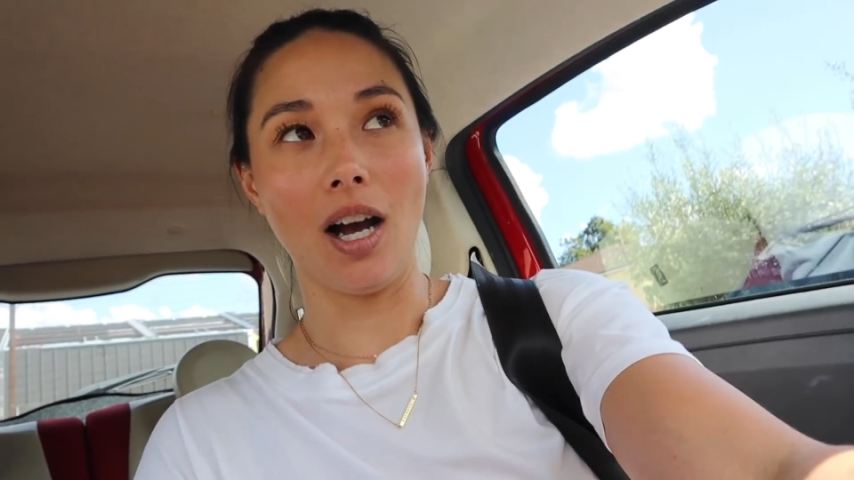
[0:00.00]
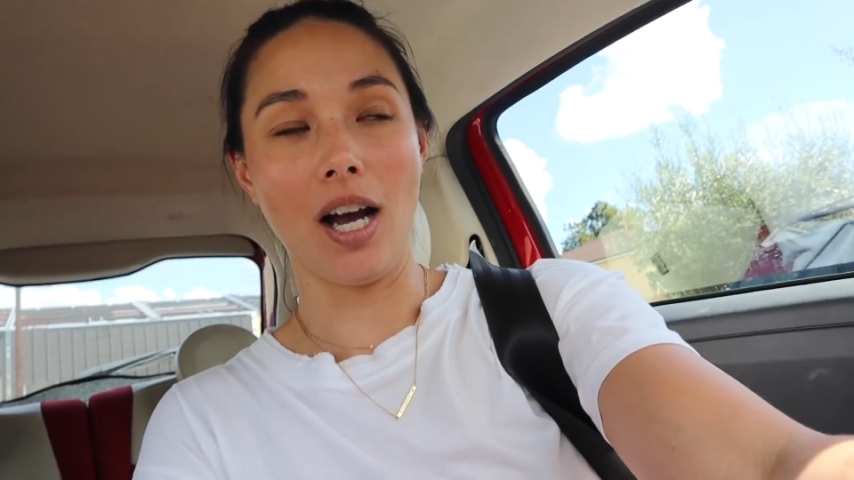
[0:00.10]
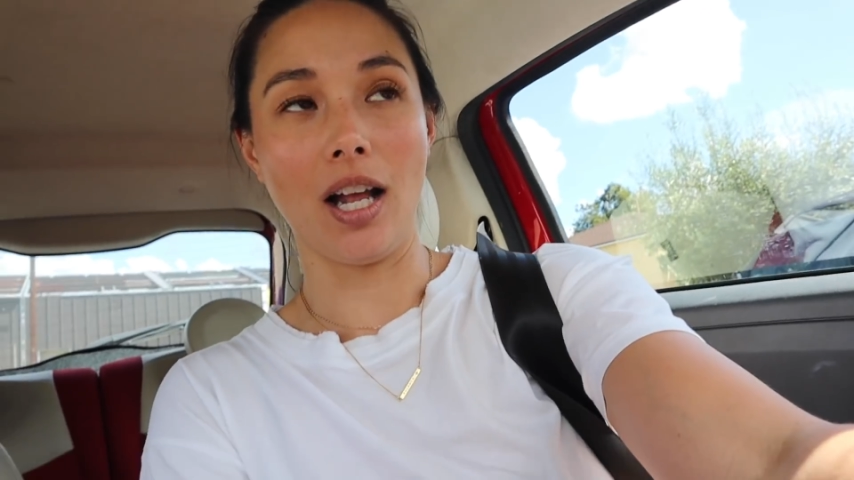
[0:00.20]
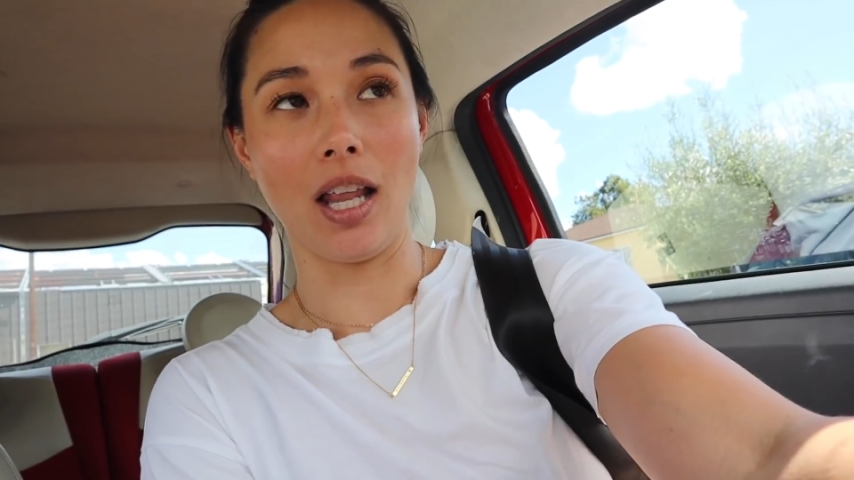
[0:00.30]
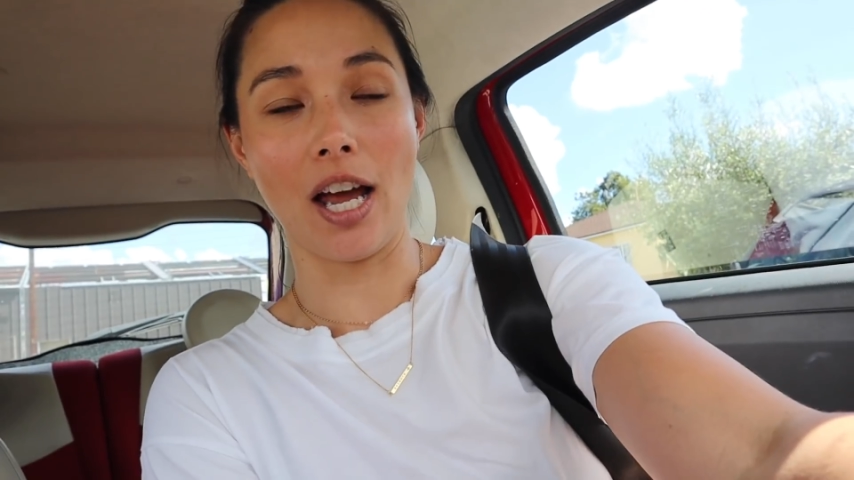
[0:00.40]

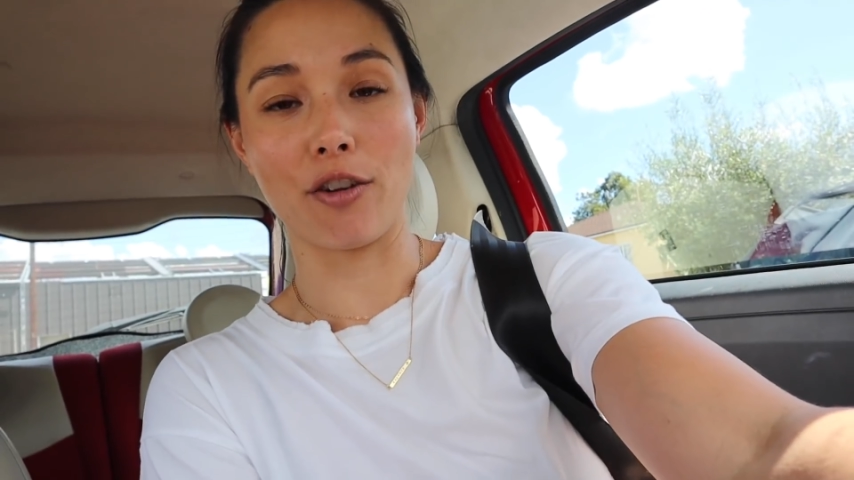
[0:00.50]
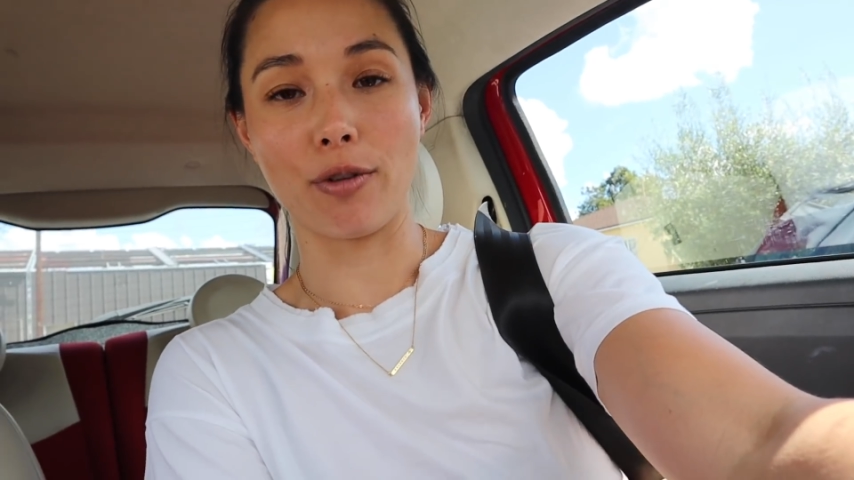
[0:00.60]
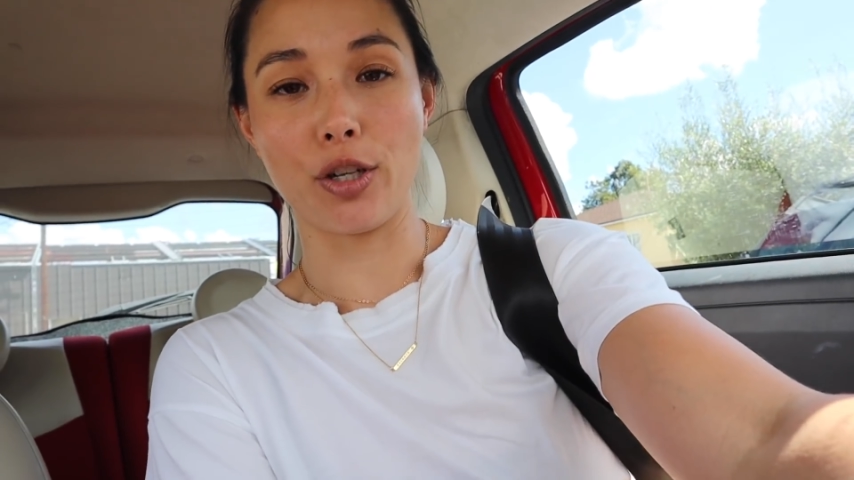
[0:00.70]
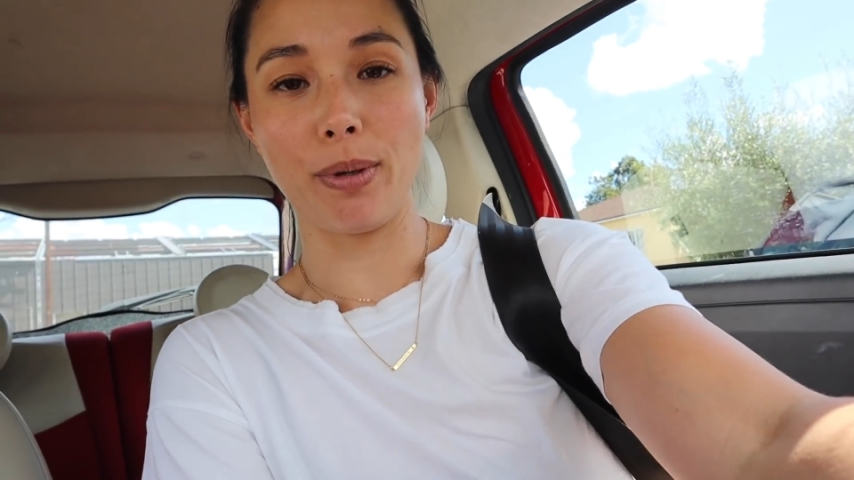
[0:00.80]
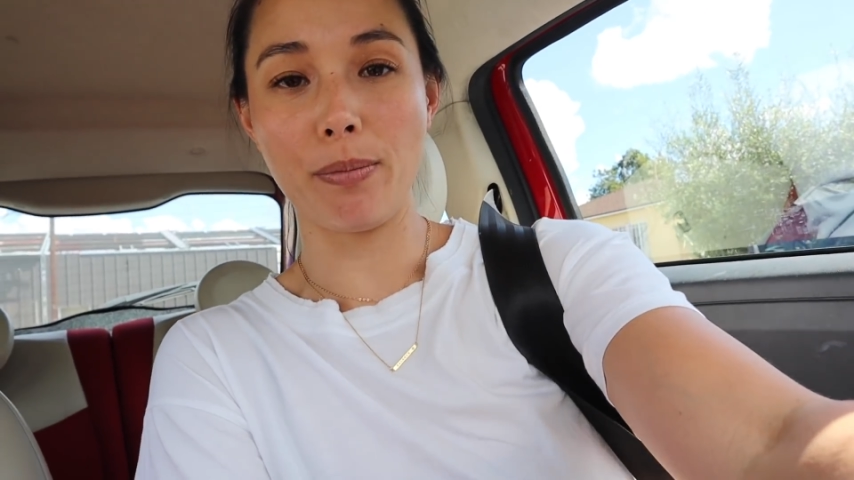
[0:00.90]
a lot of
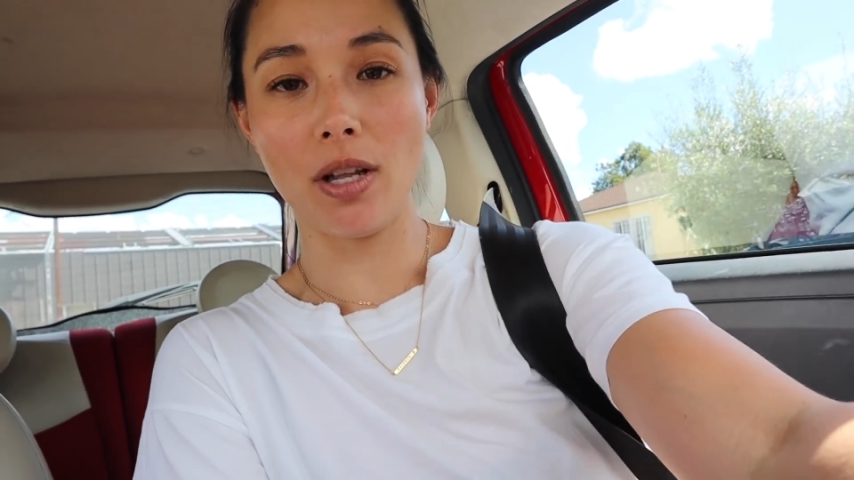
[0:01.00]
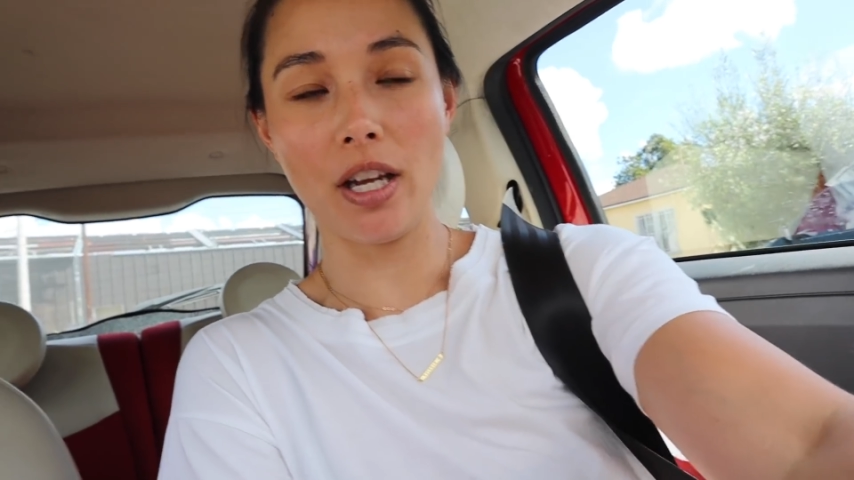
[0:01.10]
rich people